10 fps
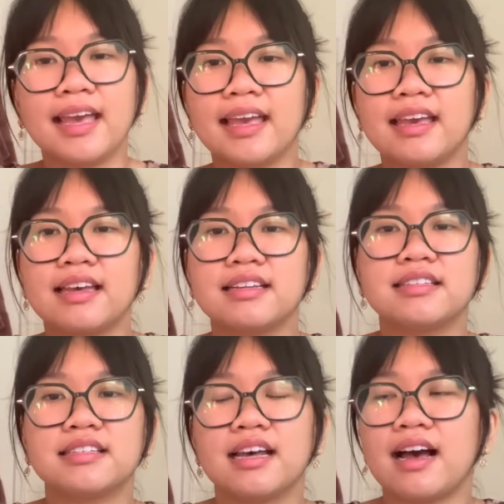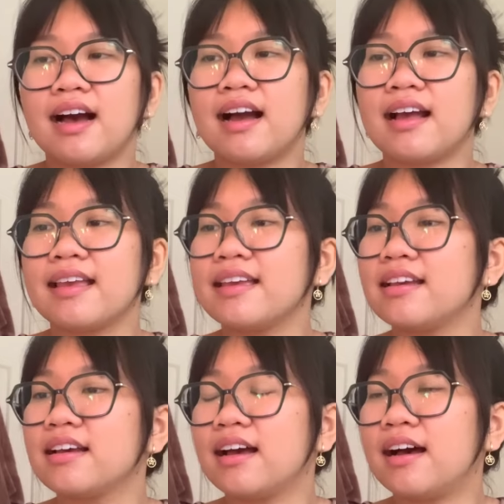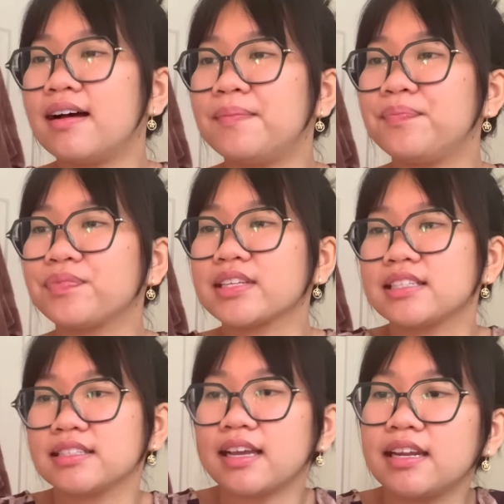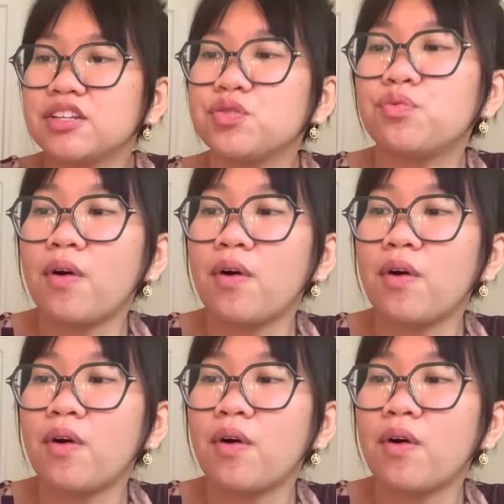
and I decided to